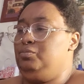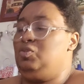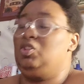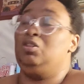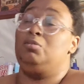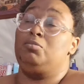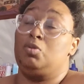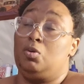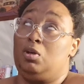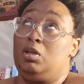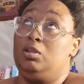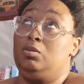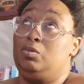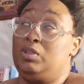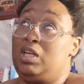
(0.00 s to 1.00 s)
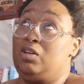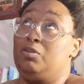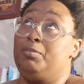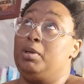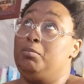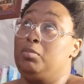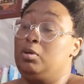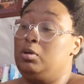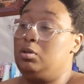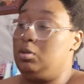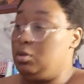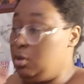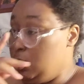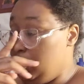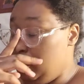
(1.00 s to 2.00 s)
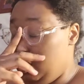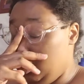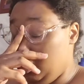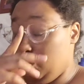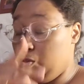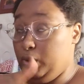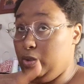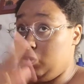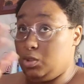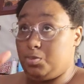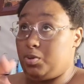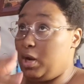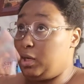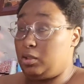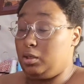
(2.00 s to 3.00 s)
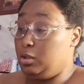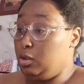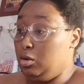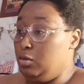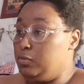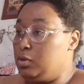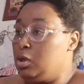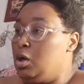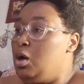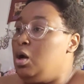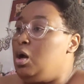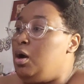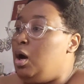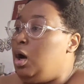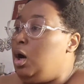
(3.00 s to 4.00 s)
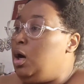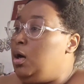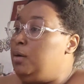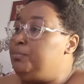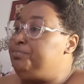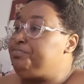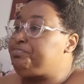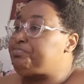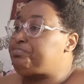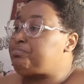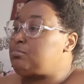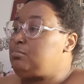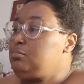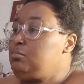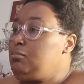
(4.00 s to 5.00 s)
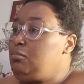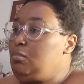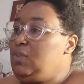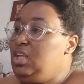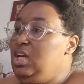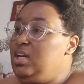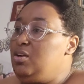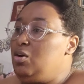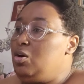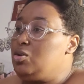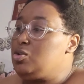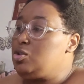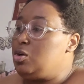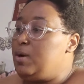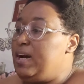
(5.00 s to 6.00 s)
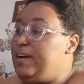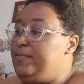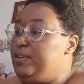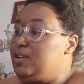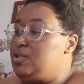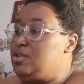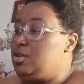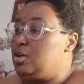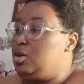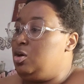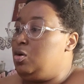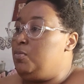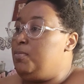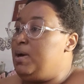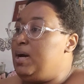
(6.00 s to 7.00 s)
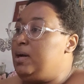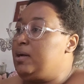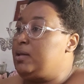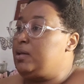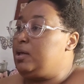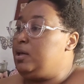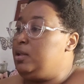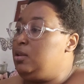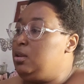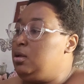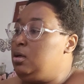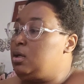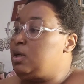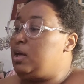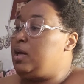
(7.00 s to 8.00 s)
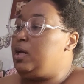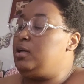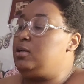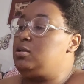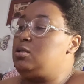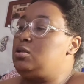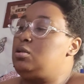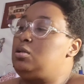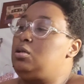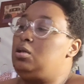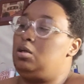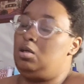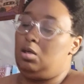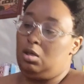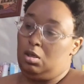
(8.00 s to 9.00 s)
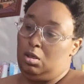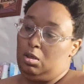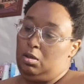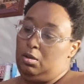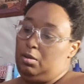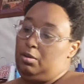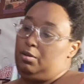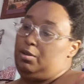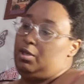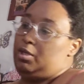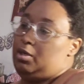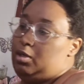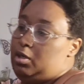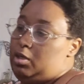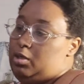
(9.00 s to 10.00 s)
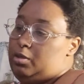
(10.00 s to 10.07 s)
Well, number one, when I remembered the week was practically over, and also having to go back and look at the